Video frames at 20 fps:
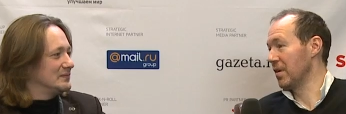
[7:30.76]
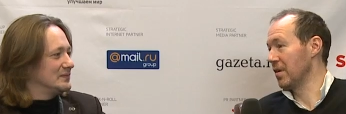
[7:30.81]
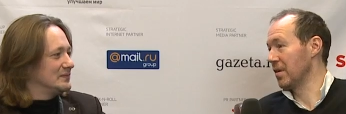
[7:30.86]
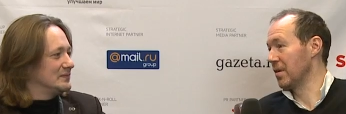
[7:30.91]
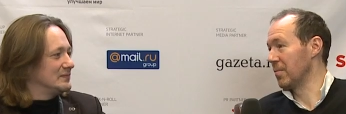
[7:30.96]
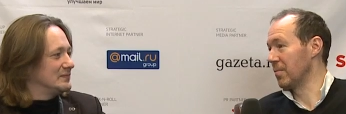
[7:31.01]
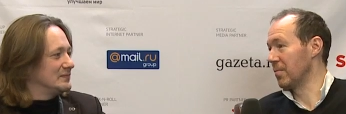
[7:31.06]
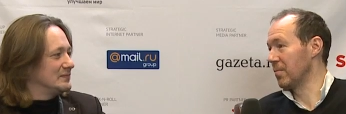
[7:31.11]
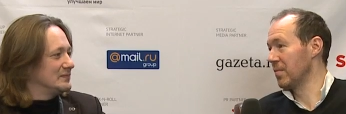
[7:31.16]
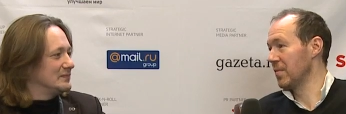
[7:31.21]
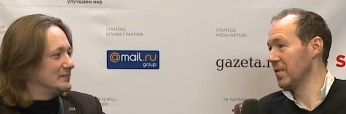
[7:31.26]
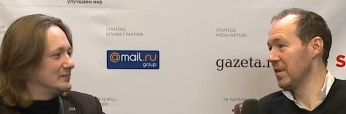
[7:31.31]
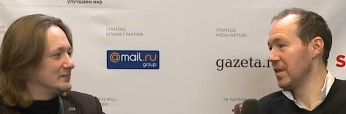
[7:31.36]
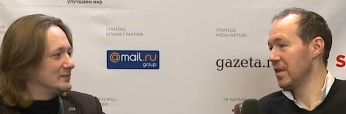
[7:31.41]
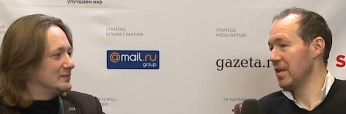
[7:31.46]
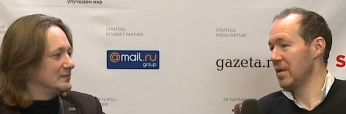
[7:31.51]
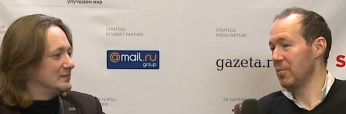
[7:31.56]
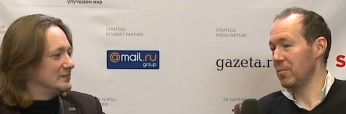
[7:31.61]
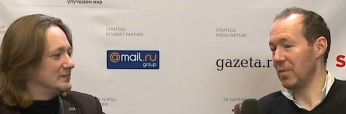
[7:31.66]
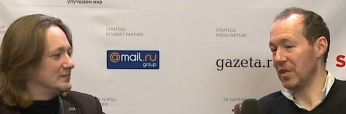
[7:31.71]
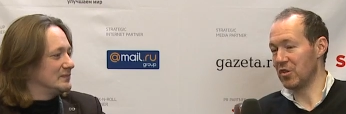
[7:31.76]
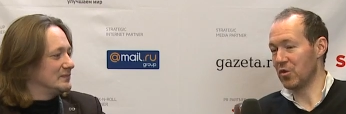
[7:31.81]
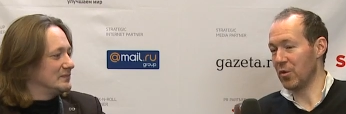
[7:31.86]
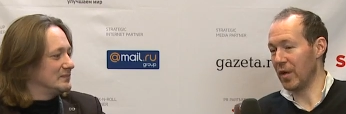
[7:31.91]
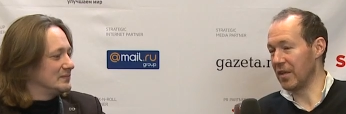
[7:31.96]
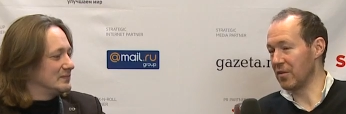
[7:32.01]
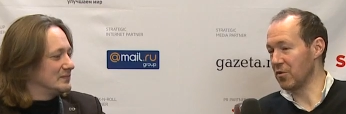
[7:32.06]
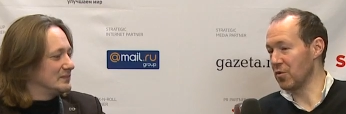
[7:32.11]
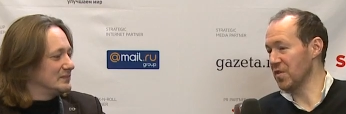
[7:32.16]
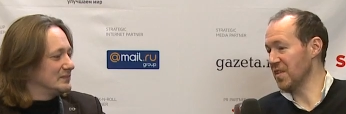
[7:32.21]
Speaker 1: um, but
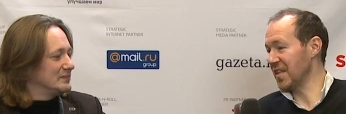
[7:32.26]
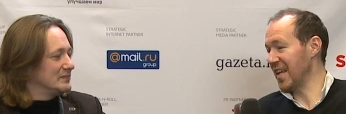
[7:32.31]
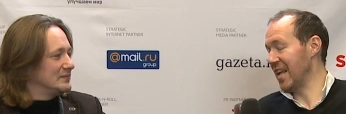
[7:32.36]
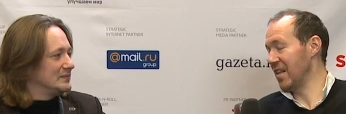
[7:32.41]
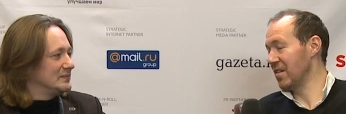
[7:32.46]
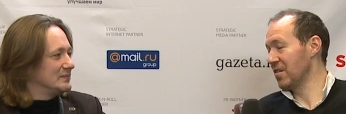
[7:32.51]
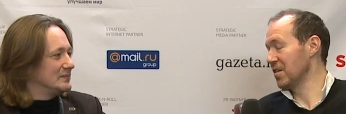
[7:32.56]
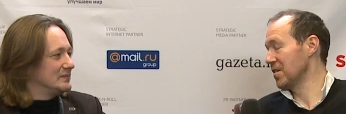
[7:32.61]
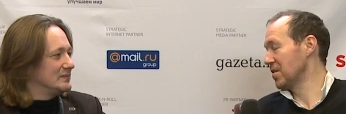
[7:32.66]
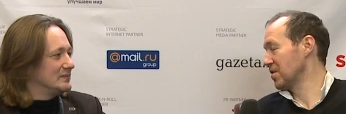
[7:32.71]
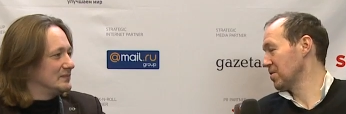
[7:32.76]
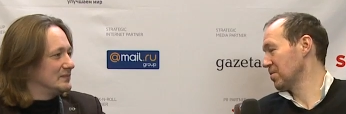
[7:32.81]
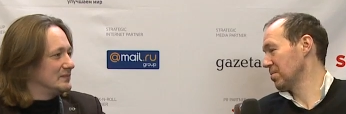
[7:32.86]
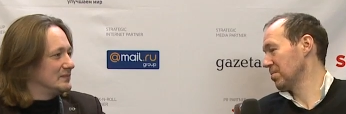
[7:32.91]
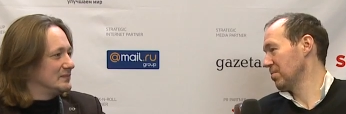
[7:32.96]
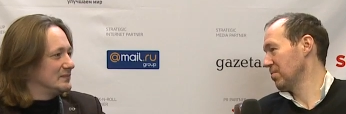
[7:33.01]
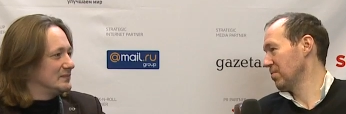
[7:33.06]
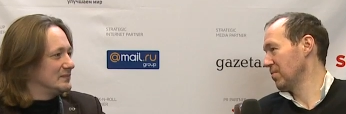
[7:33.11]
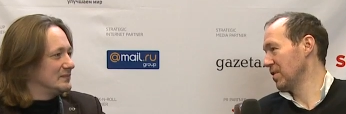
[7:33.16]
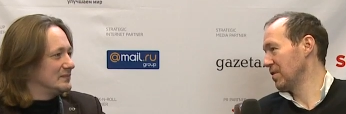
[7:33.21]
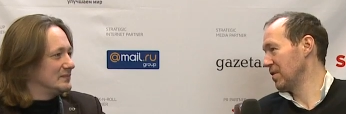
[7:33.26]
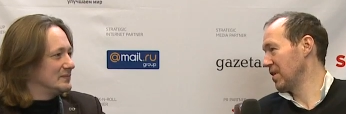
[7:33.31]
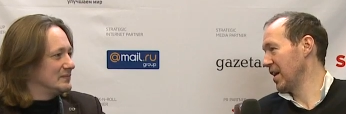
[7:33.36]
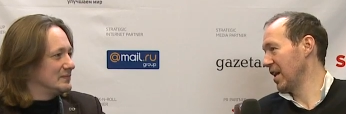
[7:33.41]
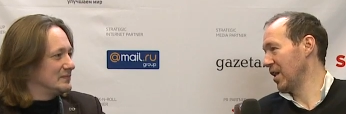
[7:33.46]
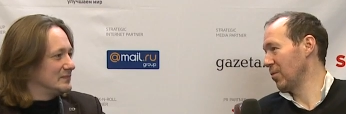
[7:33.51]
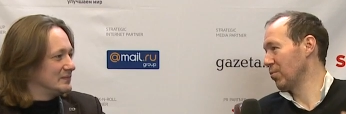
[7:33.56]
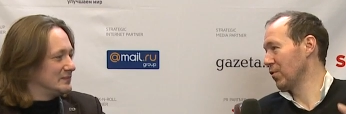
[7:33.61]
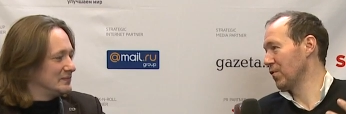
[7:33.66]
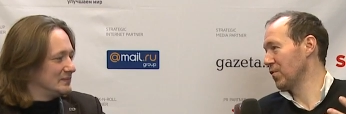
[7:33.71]
trying to scale this with the
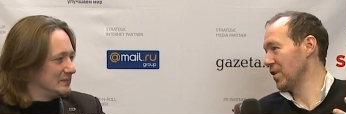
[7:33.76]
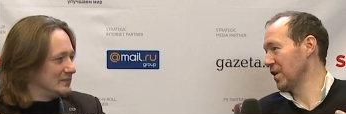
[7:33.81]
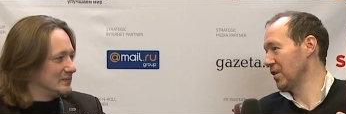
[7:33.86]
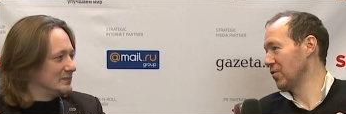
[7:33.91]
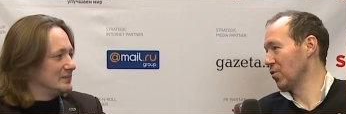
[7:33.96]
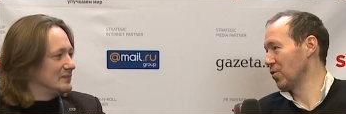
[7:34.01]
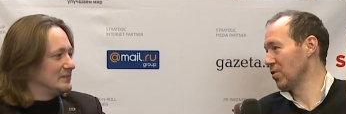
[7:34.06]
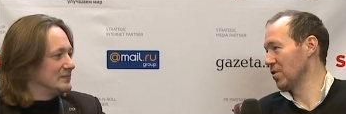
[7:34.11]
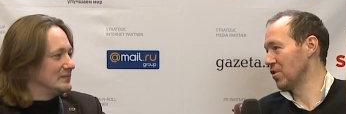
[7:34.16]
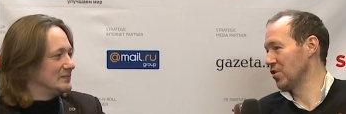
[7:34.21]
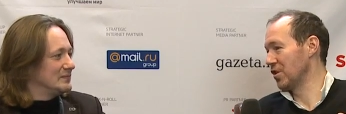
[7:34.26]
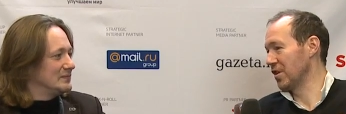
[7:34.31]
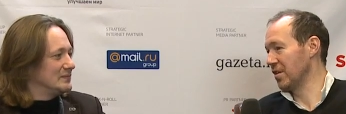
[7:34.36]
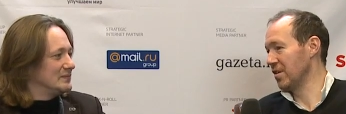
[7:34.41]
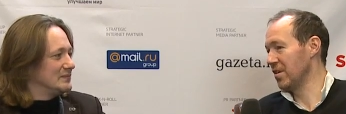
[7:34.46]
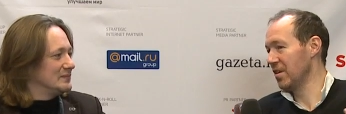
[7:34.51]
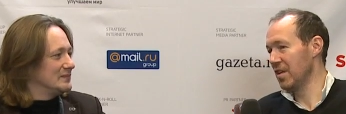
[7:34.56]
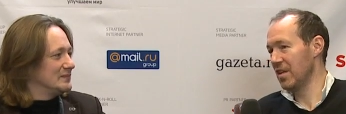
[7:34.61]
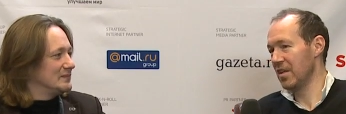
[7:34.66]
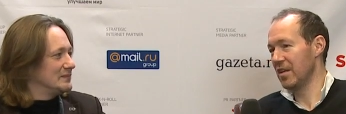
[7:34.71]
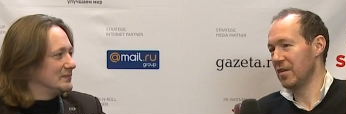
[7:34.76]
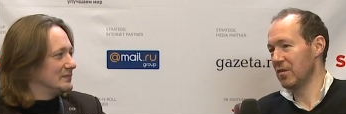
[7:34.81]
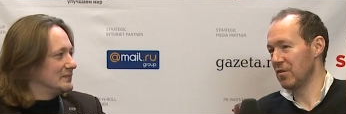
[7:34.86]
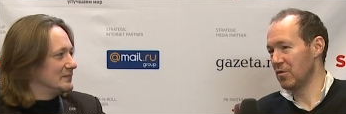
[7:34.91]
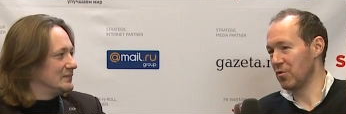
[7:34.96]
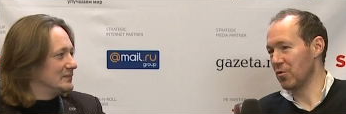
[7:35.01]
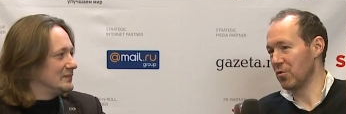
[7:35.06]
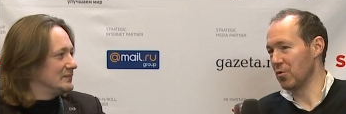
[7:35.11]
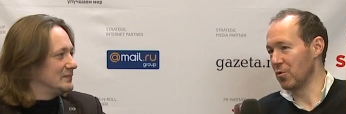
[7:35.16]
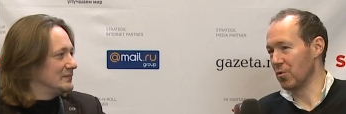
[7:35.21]
help of technology
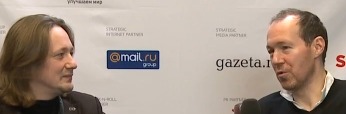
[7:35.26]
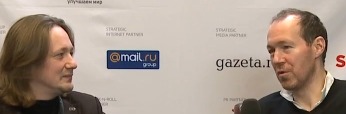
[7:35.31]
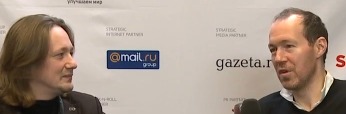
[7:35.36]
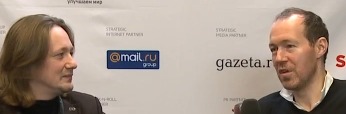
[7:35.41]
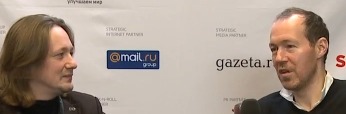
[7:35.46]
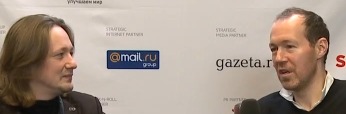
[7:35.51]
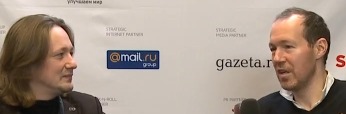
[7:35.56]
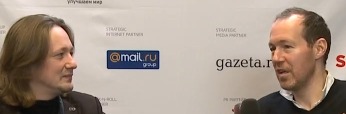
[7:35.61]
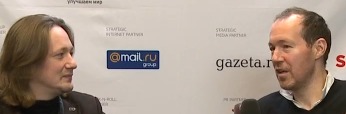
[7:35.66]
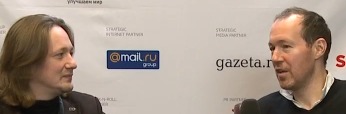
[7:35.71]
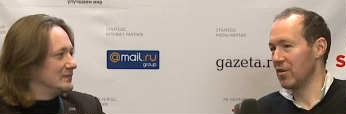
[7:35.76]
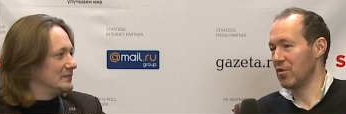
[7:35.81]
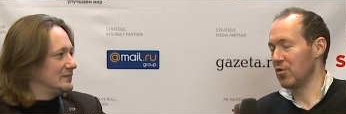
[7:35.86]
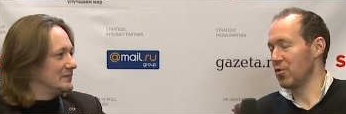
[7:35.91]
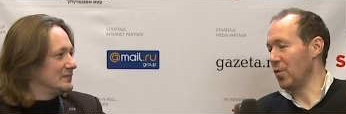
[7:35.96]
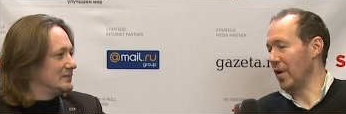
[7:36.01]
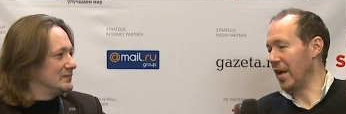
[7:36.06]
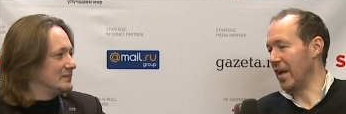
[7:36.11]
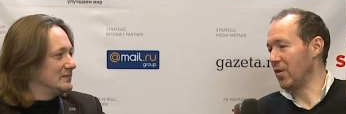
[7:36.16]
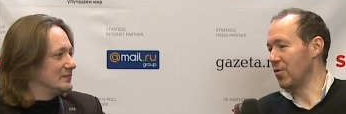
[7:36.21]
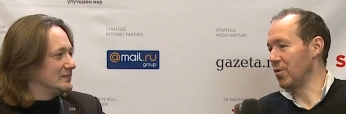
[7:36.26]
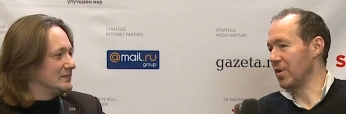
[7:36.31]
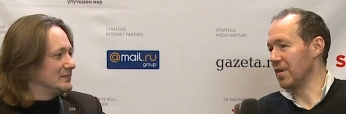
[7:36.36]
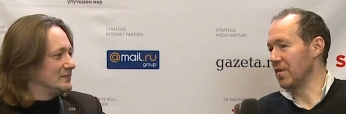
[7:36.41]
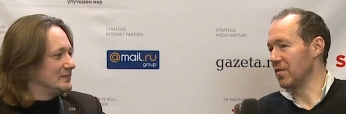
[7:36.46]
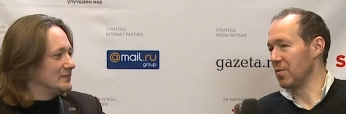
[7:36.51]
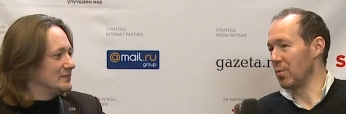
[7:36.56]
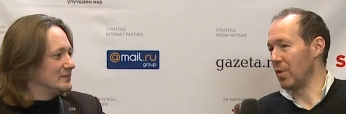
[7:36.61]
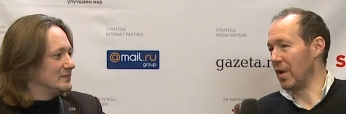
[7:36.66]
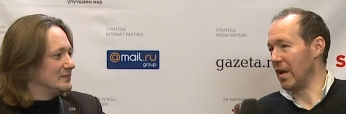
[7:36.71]
to to
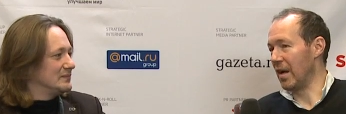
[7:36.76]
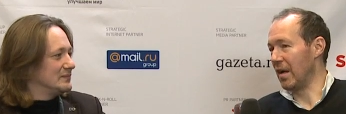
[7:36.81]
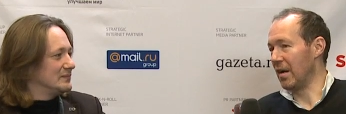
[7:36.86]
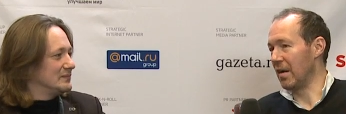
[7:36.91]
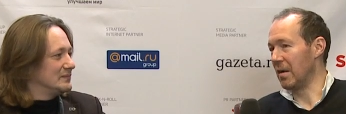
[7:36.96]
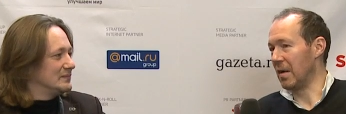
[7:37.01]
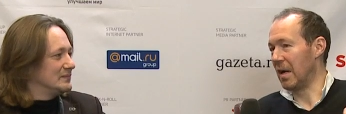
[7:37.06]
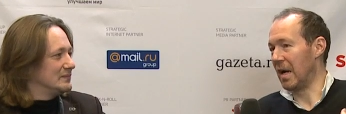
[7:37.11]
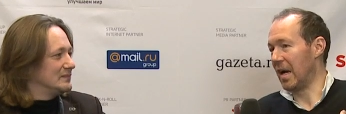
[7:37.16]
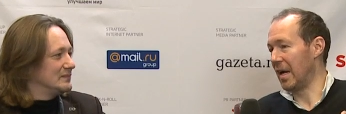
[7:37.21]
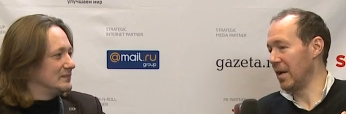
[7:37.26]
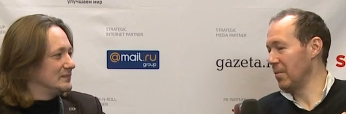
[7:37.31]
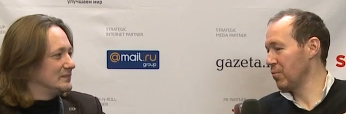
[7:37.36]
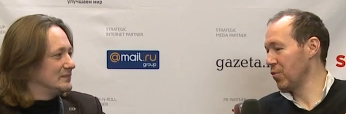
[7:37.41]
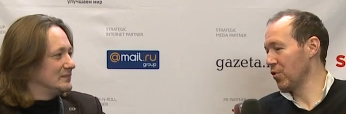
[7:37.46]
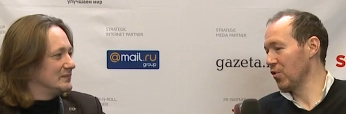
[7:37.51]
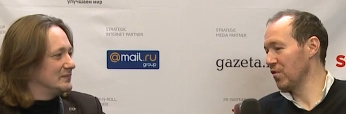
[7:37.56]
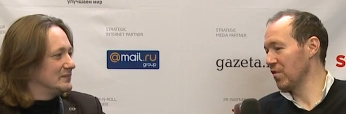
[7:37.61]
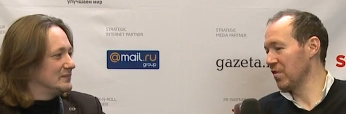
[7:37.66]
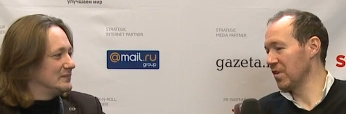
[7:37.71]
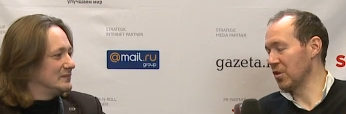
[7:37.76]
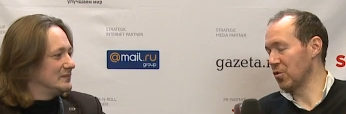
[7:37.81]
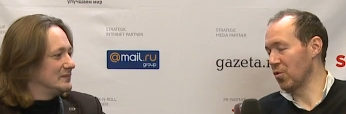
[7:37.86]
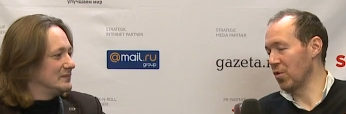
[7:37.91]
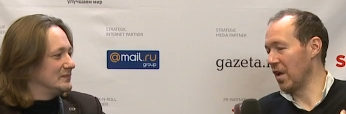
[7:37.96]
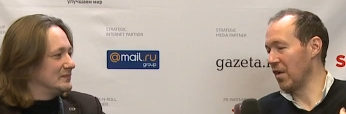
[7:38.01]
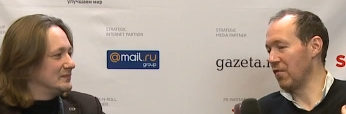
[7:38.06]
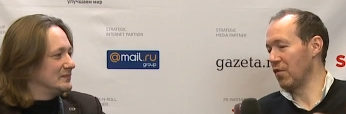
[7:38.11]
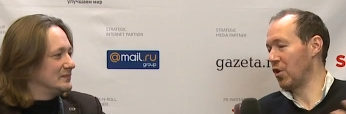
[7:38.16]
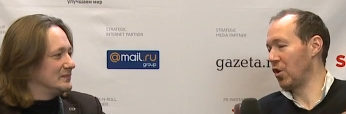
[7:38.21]
areas where I personally
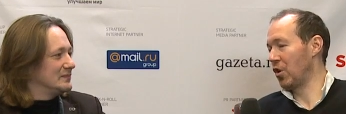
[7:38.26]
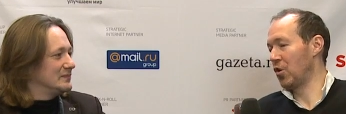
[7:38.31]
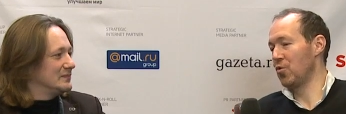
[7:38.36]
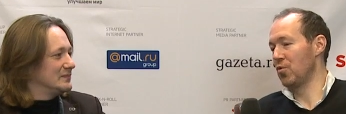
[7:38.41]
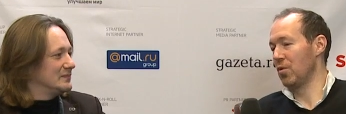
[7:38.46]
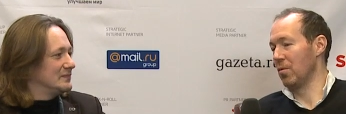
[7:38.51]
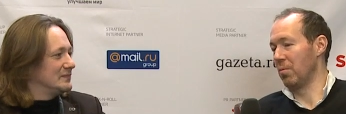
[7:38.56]
don't have a clue